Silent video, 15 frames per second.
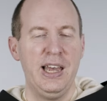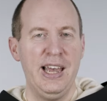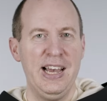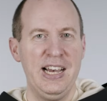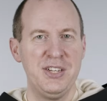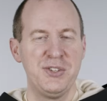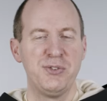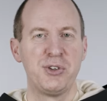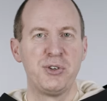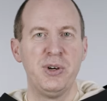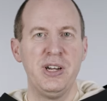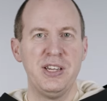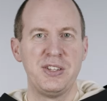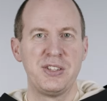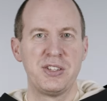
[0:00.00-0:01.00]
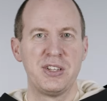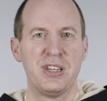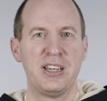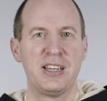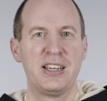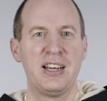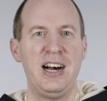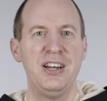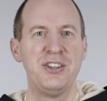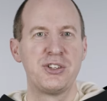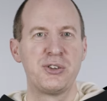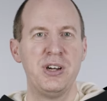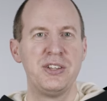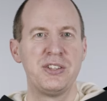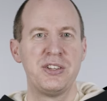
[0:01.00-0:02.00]
As for grace, God's
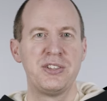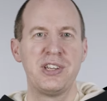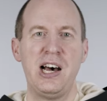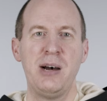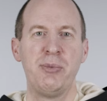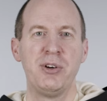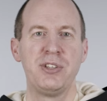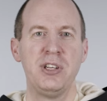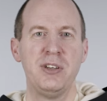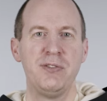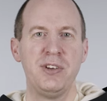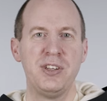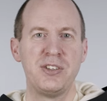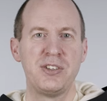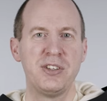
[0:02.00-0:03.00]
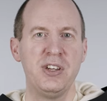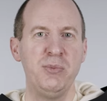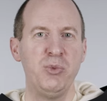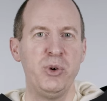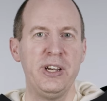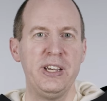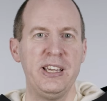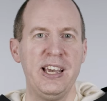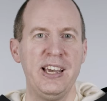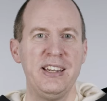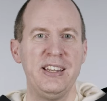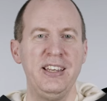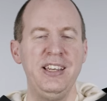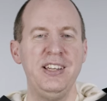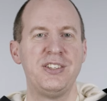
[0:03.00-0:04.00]
grace is operative in some way
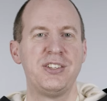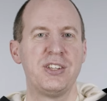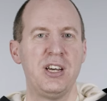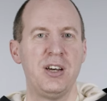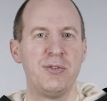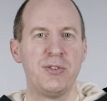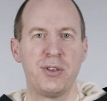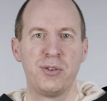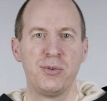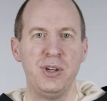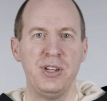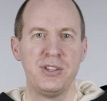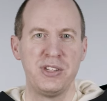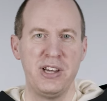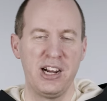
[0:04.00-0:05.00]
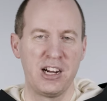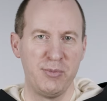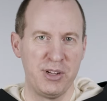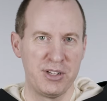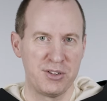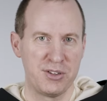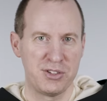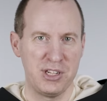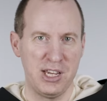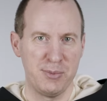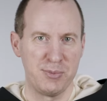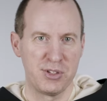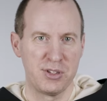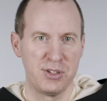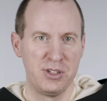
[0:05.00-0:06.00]
at each of the three sacramental
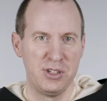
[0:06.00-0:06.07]
steps.